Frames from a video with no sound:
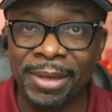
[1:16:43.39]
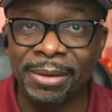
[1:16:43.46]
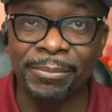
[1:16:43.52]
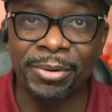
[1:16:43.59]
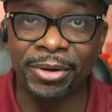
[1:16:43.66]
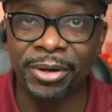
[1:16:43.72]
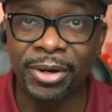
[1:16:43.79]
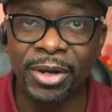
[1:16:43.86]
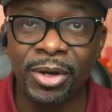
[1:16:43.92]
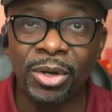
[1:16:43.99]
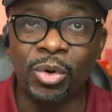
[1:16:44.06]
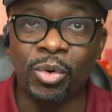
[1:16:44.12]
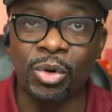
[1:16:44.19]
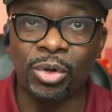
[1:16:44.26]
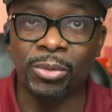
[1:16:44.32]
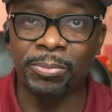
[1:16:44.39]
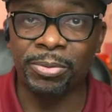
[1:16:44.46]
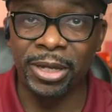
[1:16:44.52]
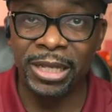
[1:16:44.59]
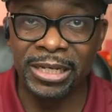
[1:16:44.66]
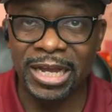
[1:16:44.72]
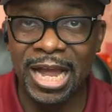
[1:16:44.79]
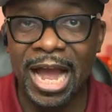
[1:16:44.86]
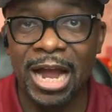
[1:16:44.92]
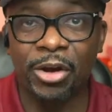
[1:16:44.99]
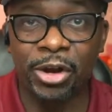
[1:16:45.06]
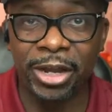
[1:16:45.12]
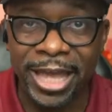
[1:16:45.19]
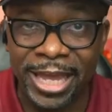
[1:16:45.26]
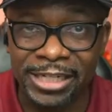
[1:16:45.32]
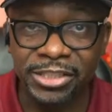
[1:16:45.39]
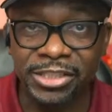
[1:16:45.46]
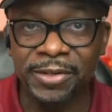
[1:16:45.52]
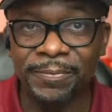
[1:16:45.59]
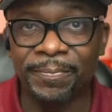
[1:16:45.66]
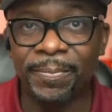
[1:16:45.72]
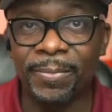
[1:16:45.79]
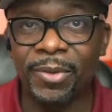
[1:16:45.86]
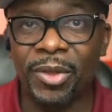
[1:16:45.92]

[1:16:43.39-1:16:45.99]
member or in the congregation,